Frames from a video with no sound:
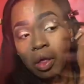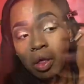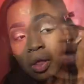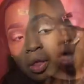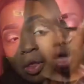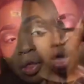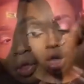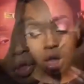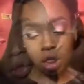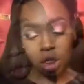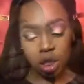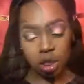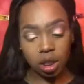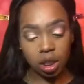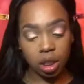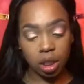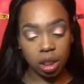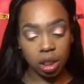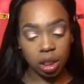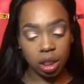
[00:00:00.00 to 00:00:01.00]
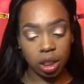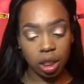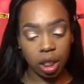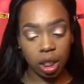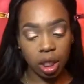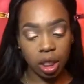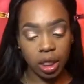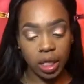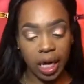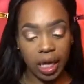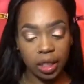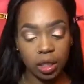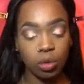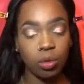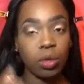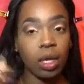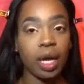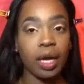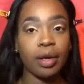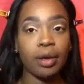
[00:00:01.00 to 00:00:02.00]
This is the tattoo
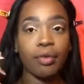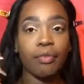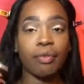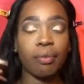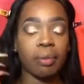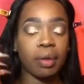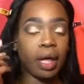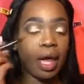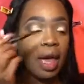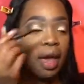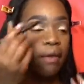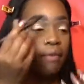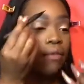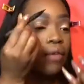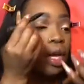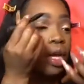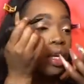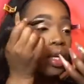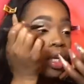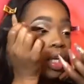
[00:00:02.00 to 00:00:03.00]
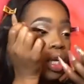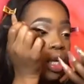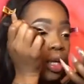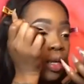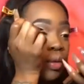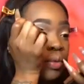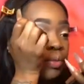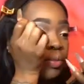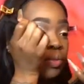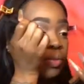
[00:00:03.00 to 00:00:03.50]
liner from Kat Von D.